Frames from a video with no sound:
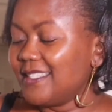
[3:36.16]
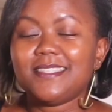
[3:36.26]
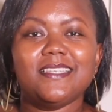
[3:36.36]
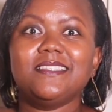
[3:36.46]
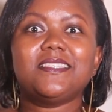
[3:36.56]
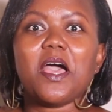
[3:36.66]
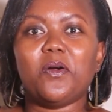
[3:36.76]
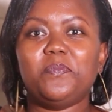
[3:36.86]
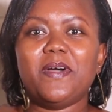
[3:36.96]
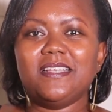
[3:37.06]
Since
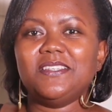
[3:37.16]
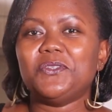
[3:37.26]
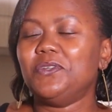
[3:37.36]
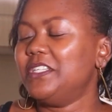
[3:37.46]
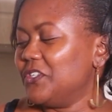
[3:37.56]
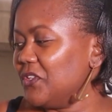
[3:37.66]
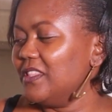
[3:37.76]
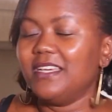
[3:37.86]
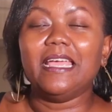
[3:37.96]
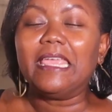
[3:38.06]
our pan is already
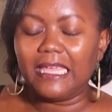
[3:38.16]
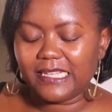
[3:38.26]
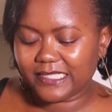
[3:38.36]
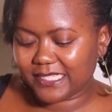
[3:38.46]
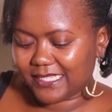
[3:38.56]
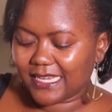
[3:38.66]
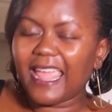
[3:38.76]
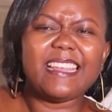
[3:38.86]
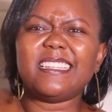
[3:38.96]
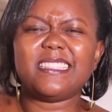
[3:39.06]
on the heat
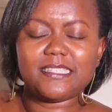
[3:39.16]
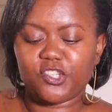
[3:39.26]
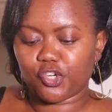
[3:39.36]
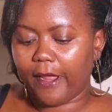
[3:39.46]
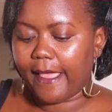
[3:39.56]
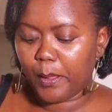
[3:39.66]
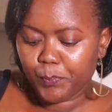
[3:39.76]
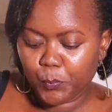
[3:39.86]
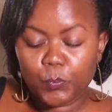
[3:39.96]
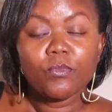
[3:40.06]
and it's
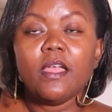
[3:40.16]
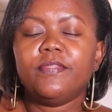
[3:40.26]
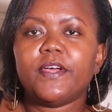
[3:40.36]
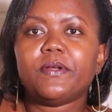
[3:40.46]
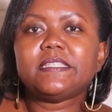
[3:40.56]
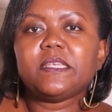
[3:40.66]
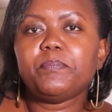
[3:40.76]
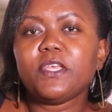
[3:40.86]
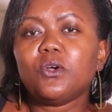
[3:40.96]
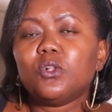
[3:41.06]
dry, the
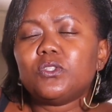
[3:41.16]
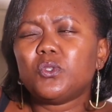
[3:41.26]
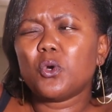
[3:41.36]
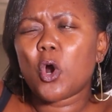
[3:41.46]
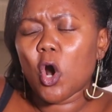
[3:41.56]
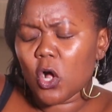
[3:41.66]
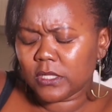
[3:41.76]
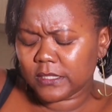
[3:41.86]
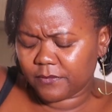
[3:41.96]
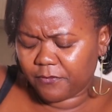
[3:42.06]
recipe also
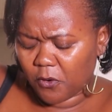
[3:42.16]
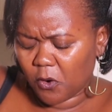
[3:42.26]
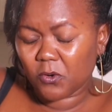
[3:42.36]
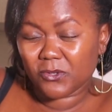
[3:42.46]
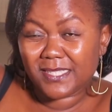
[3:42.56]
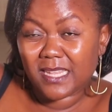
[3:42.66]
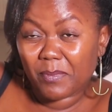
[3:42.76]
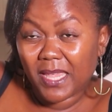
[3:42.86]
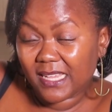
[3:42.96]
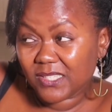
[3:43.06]
calls for
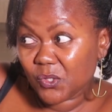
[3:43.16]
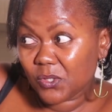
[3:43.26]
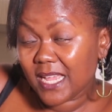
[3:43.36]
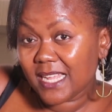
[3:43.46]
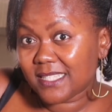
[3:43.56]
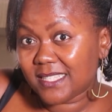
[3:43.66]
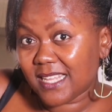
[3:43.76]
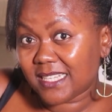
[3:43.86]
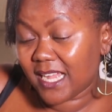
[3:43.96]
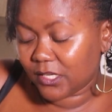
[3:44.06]
some hazelnuts
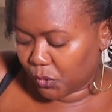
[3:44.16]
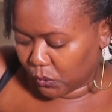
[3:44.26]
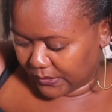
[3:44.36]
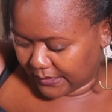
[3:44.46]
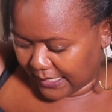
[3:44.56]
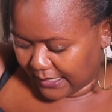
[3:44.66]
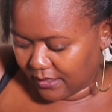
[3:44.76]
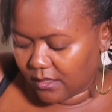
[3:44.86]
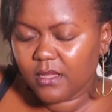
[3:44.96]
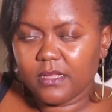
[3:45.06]
that are toasted.
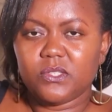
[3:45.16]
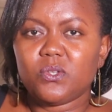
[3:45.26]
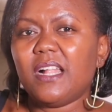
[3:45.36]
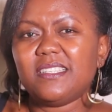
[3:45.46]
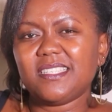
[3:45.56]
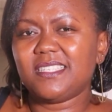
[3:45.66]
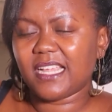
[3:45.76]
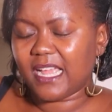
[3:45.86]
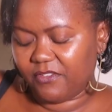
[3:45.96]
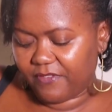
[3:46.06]
So I'll just
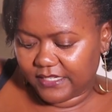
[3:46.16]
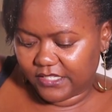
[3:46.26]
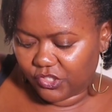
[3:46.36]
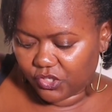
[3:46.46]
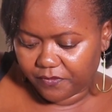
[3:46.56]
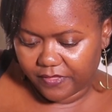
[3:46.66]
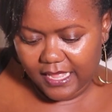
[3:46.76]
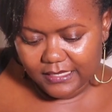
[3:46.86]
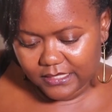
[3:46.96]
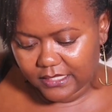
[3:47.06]
take advantage of
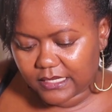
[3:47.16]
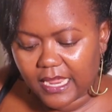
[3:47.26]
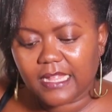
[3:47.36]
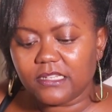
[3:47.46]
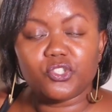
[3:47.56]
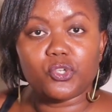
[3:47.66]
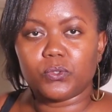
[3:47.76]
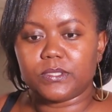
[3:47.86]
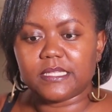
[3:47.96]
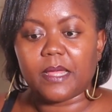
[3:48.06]
that and
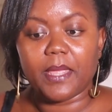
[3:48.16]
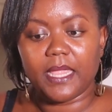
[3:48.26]
toast some